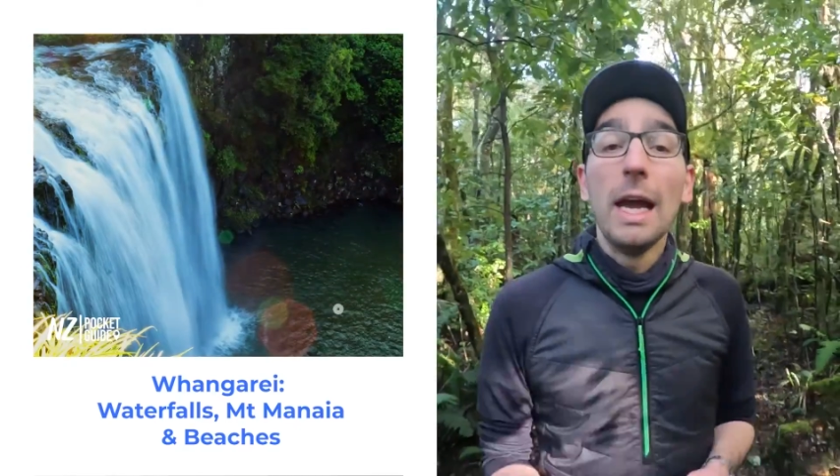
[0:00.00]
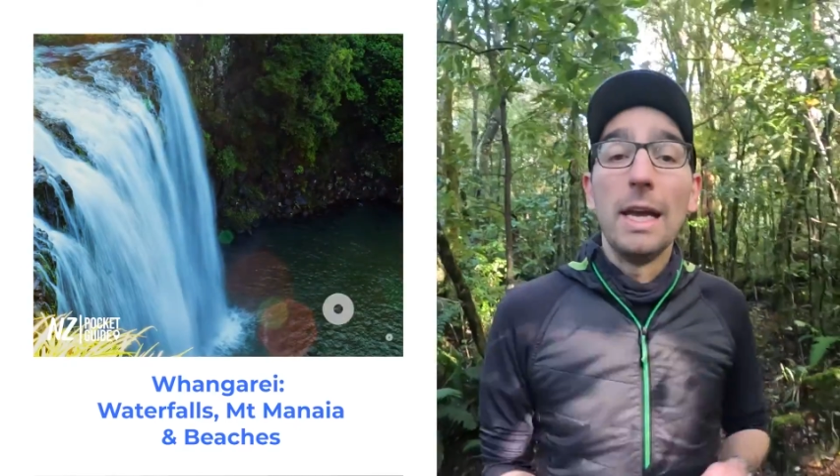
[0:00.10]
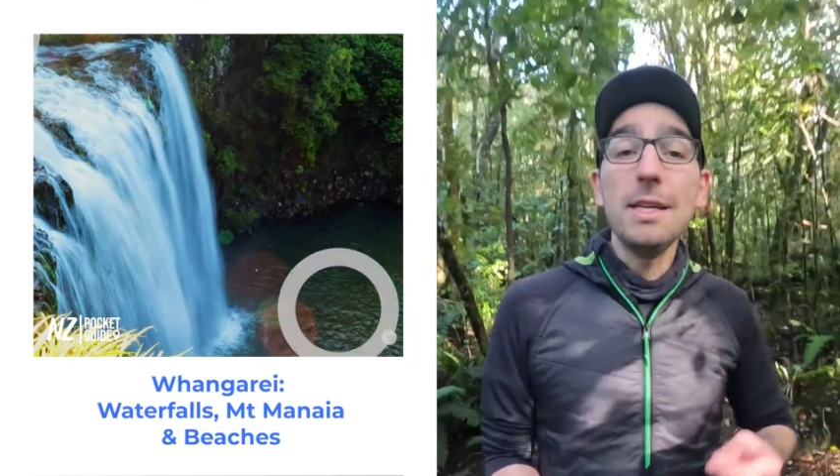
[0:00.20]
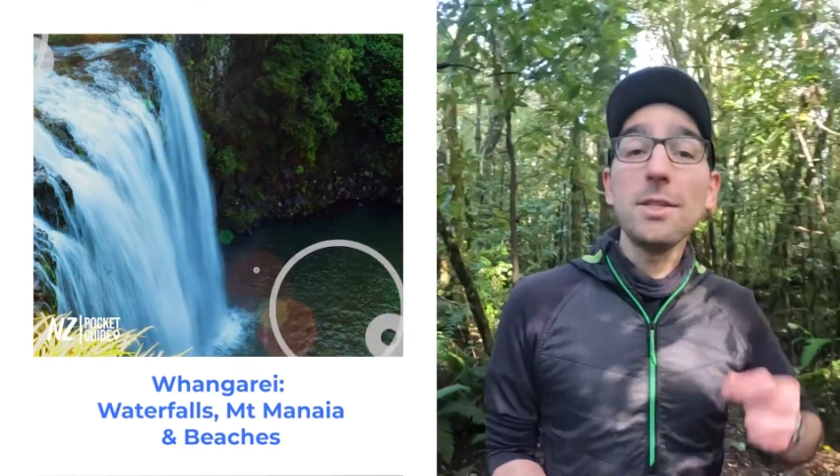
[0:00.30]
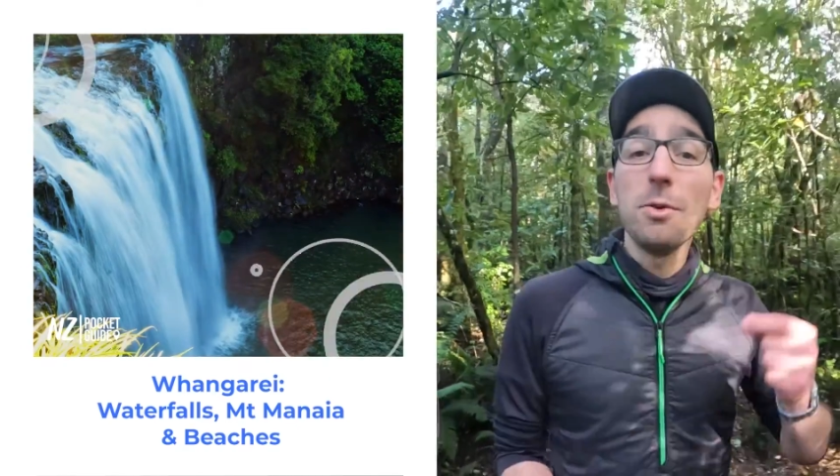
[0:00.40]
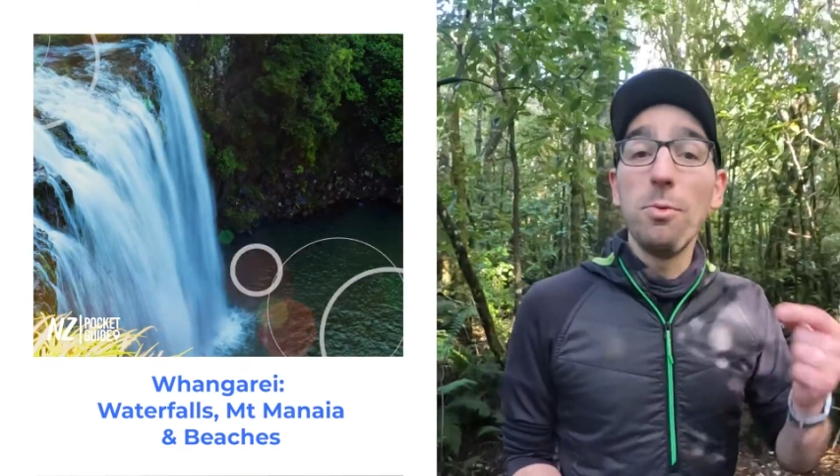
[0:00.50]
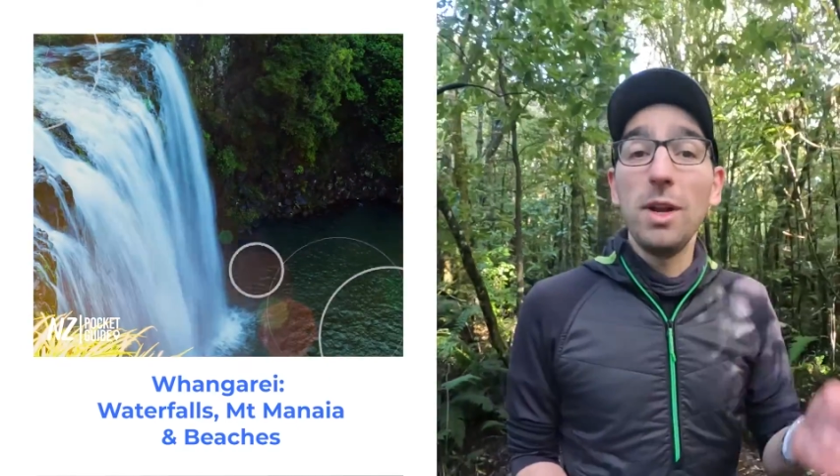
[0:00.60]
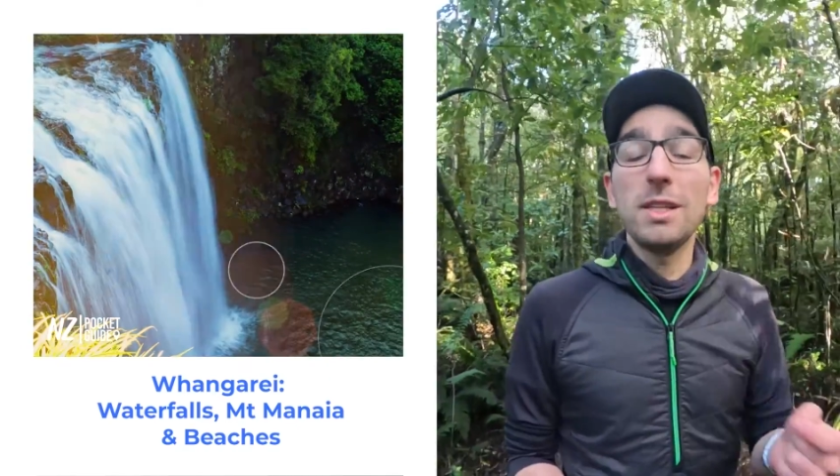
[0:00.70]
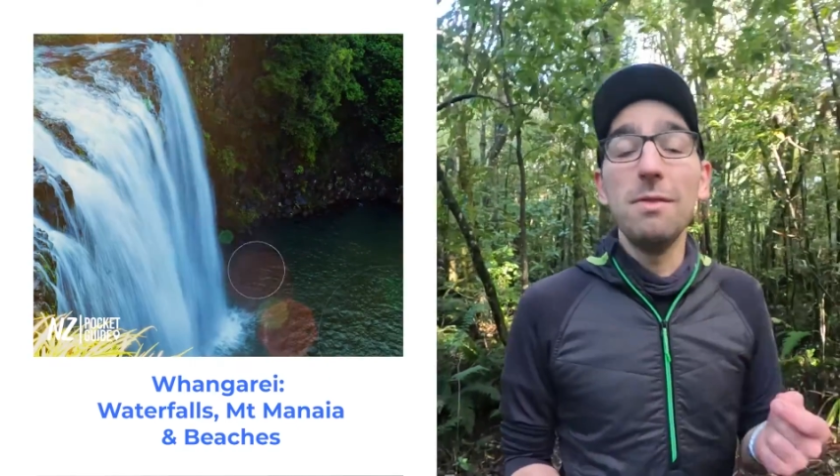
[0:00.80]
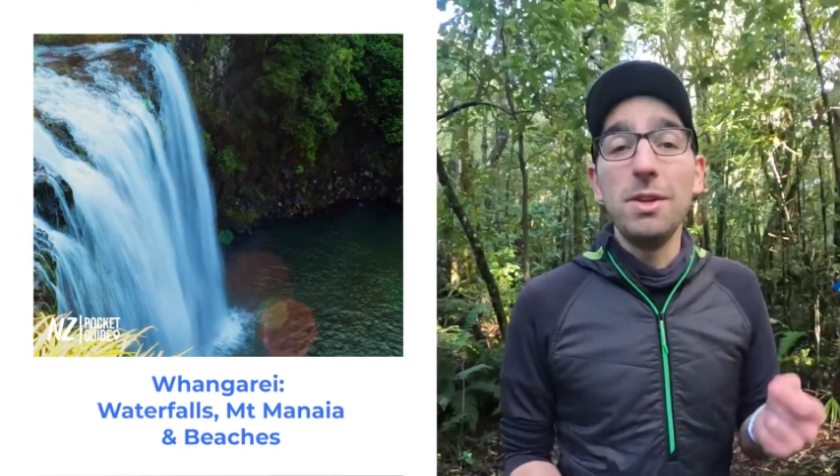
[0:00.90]
It is a
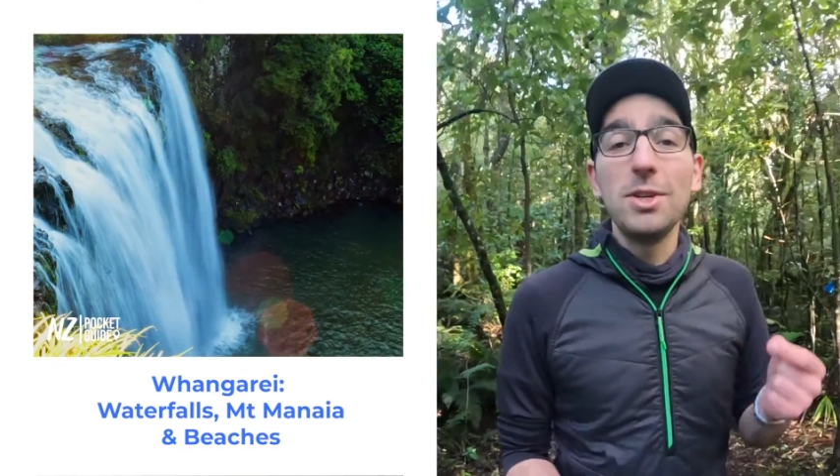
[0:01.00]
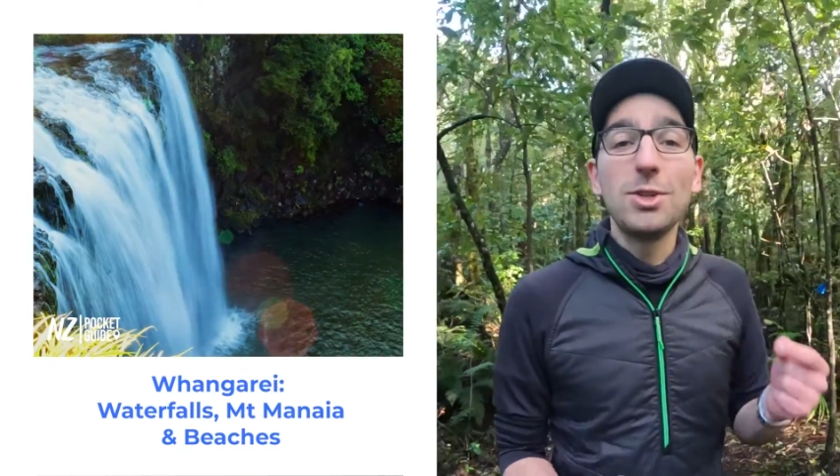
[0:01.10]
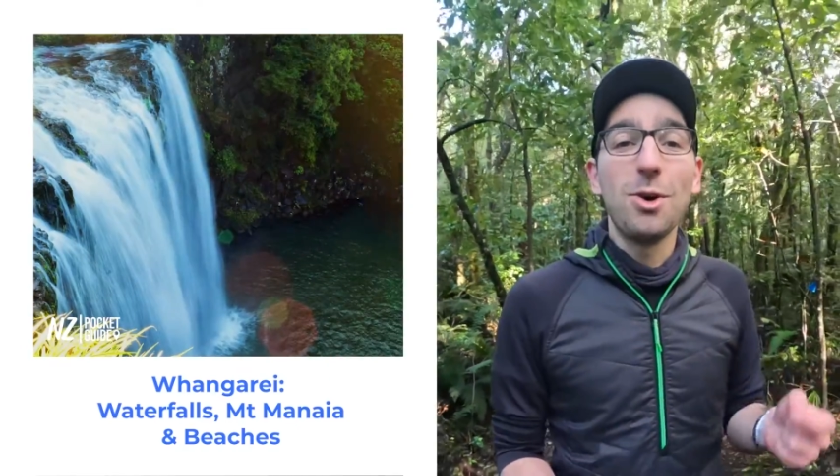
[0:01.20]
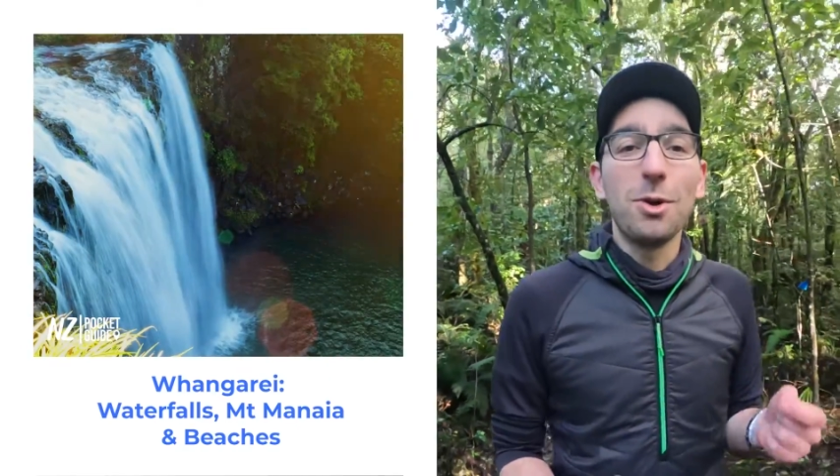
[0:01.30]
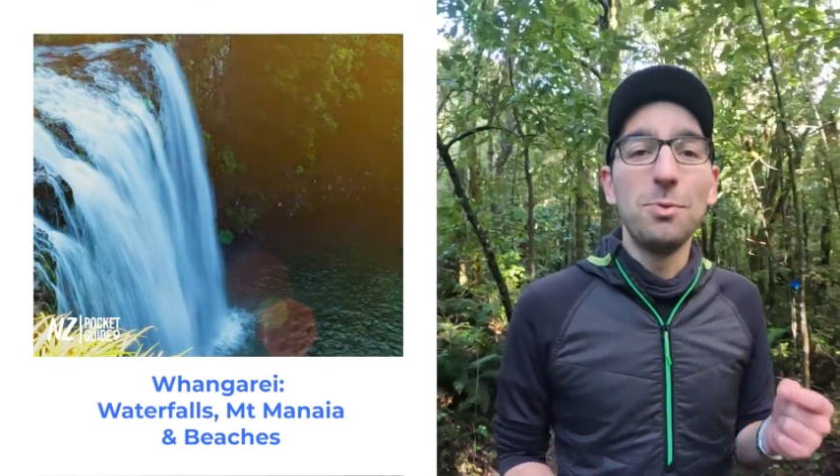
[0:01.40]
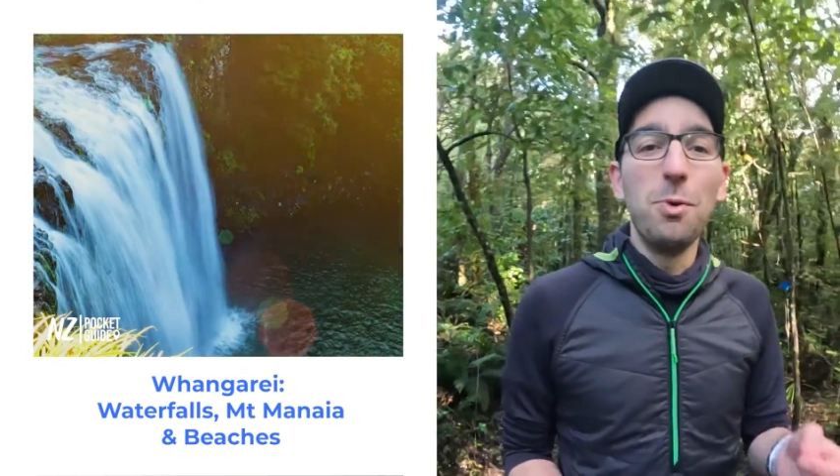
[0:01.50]
relatively short